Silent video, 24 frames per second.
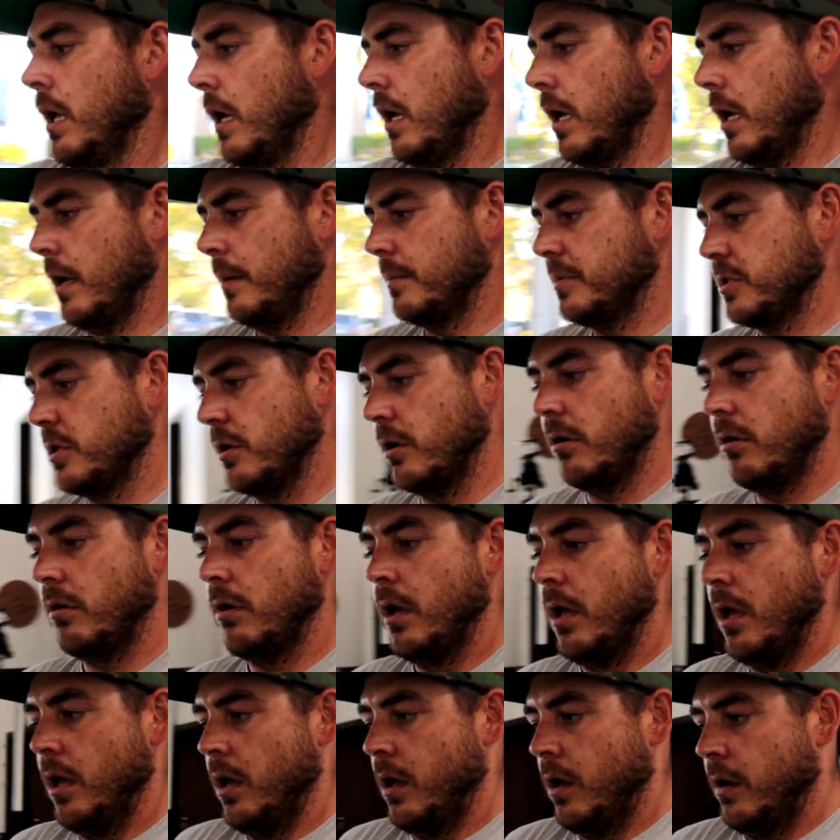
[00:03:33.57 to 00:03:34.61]
Um, so
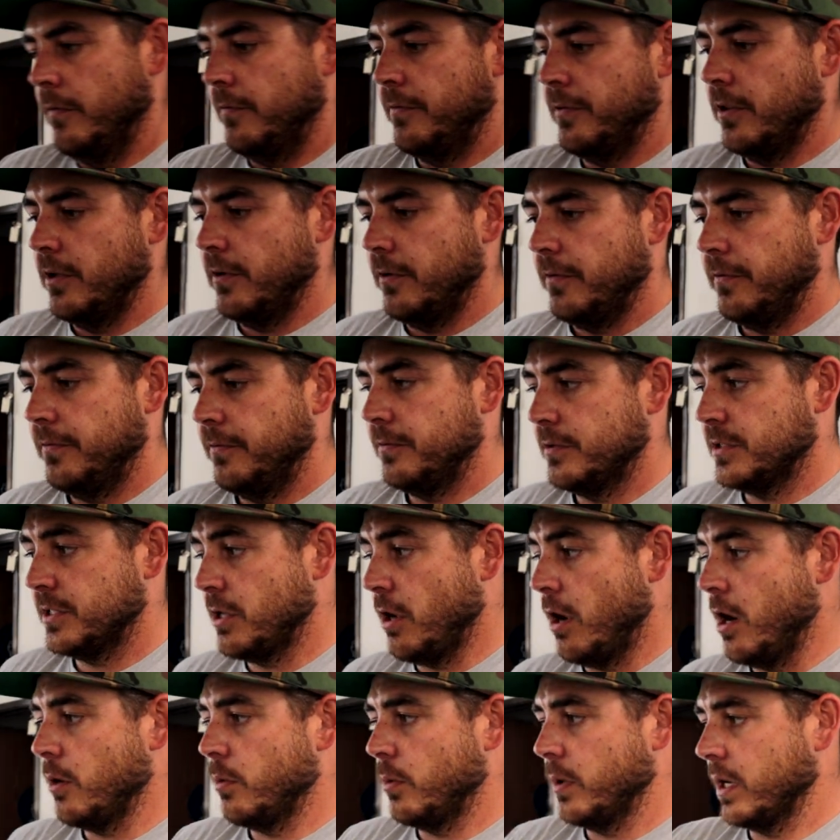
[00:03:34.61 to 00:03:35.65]
for the
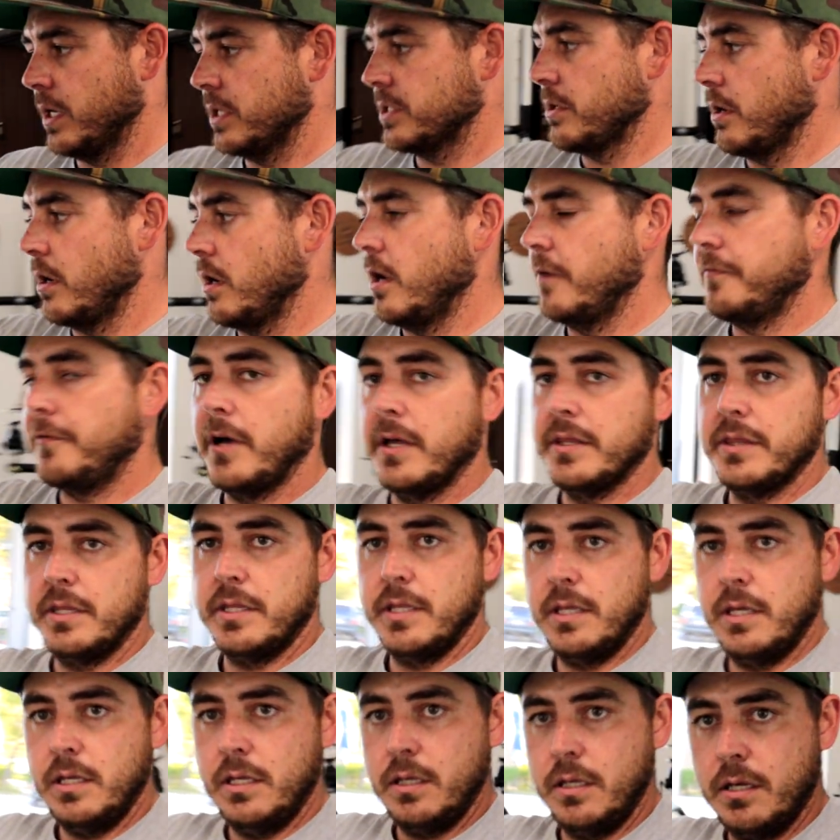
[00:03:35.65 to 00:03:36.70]
start, we're gonna start off on
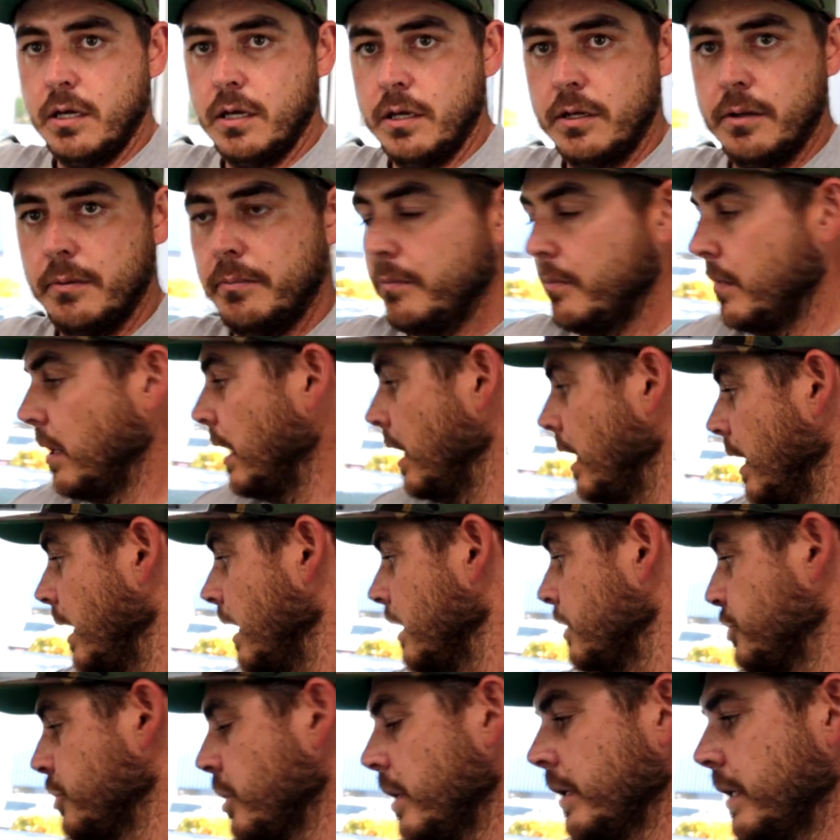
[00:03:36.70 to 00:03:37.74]
the
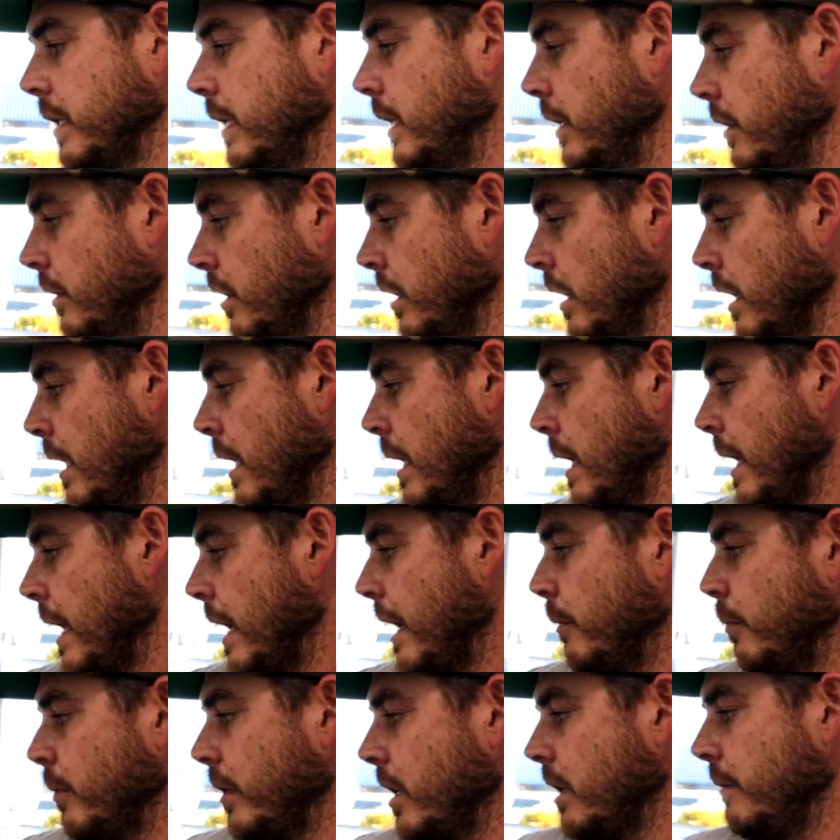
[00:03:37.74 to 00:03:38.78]
uh, trunk here,
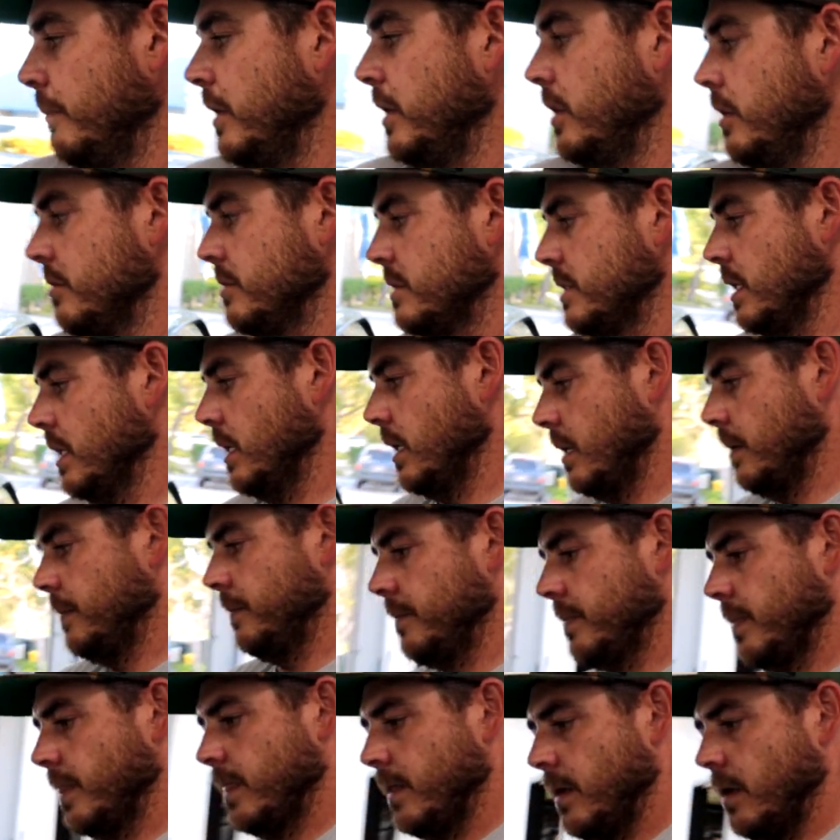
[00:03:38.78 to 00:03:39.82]
and we're gonna be using
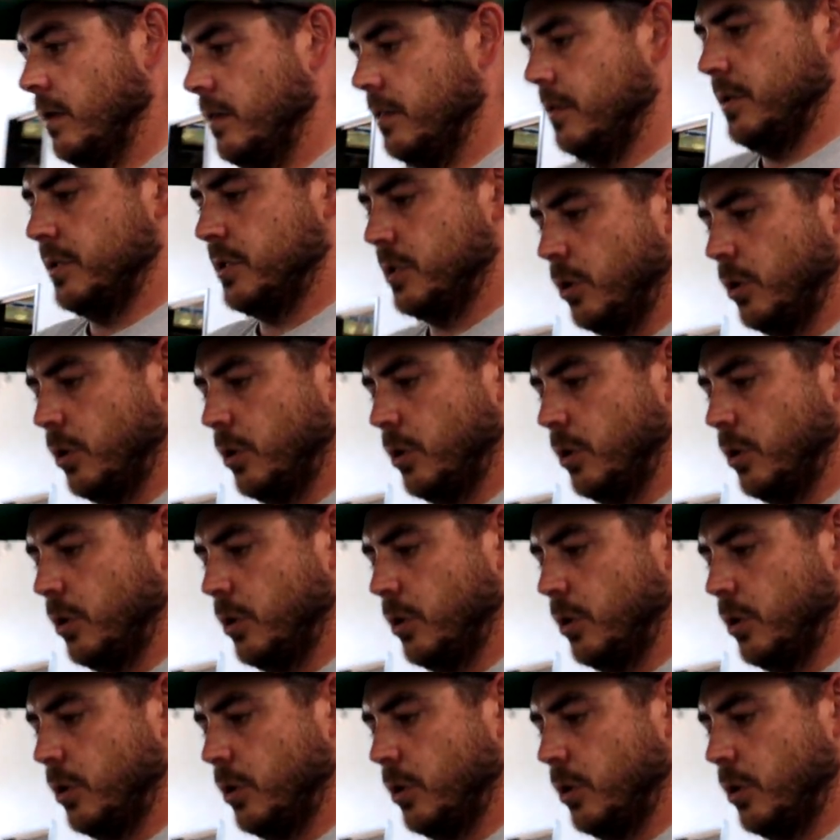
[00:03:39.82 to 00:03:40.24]
the